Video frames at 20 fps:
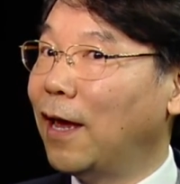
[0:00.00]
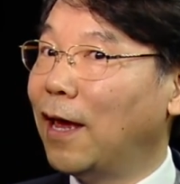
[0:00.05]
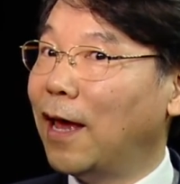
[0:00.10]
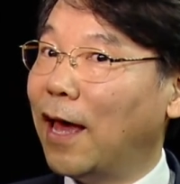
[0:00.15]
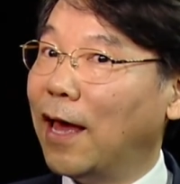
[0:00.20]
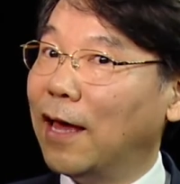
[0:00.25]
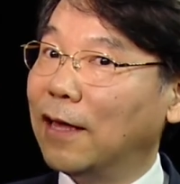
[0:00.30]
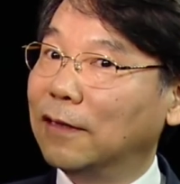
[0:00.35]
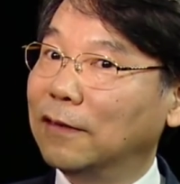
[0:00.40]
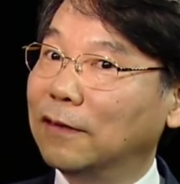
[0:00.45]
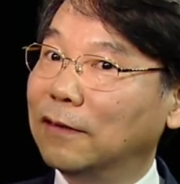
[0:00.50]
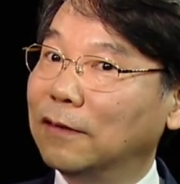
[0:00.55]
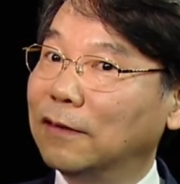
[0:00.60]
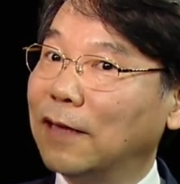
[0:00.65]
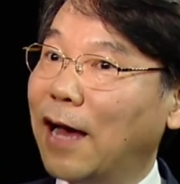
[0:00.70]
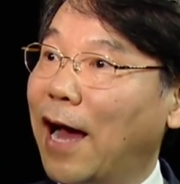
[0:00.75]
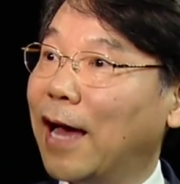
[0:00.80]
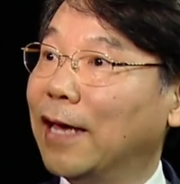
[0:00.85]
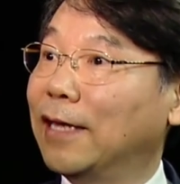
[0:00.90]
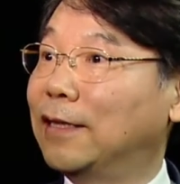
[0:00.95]
and
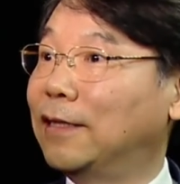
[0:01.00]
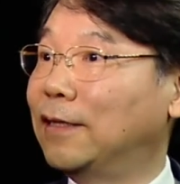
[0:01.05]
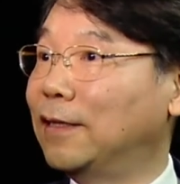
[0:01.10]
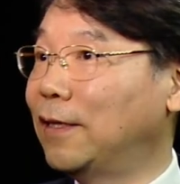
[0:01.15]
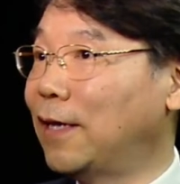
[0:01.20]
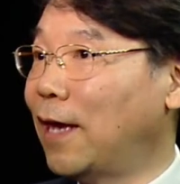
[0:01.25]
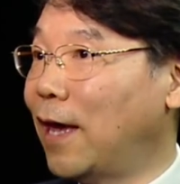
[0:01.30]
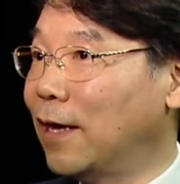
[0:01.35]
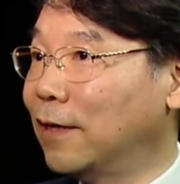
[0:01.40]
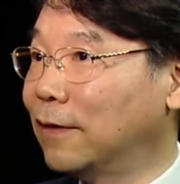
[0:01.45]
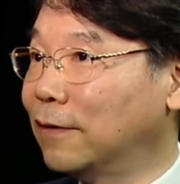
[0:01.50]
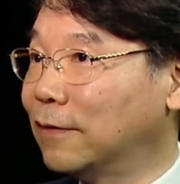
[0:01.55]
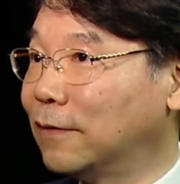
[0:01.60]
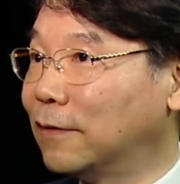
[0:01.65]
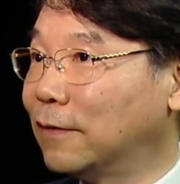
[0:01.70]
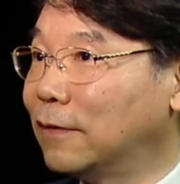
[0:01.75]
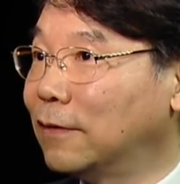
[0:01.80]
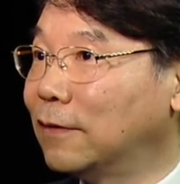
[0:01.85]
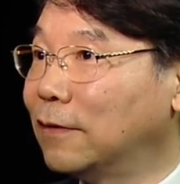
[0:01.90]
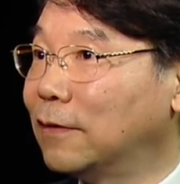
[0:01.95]

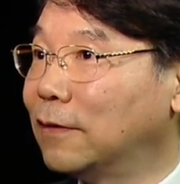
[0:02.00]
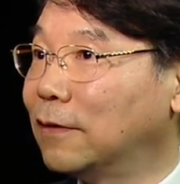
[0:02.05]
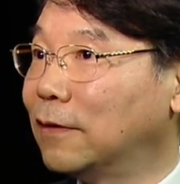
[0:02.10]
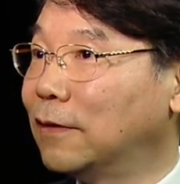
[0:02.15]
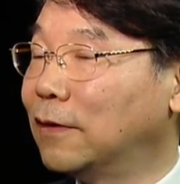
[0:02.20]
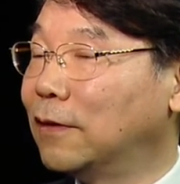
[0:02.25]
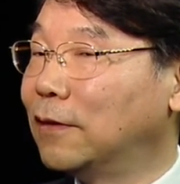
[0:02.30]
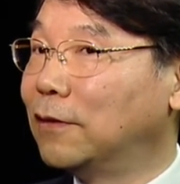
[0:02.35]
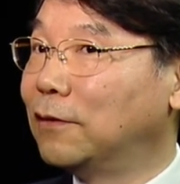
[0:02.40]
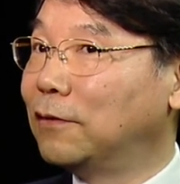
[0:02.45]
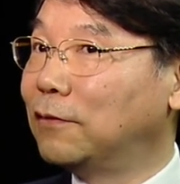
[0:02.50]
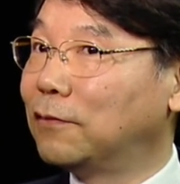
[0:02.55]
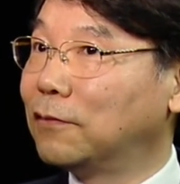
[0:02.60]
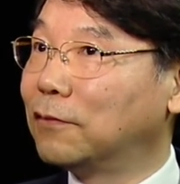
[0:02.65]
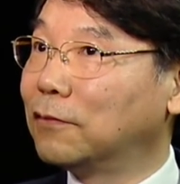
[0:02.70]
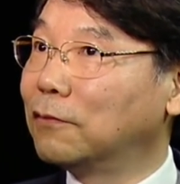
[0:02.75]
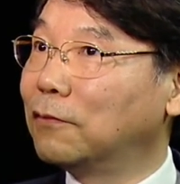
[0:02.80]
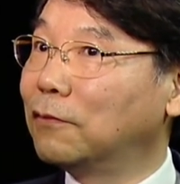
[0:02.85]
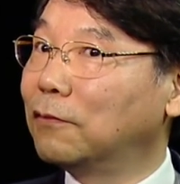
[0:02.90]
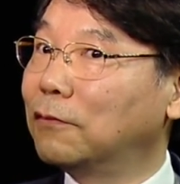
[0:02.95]
ITS.
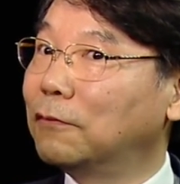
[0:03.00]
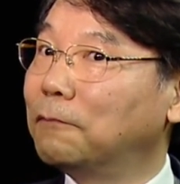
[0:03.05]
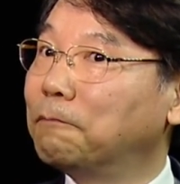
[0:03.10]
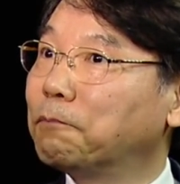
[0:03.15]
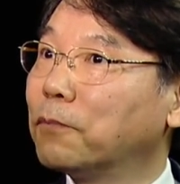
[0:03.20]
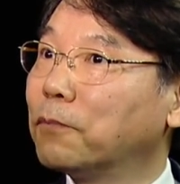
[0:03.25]
So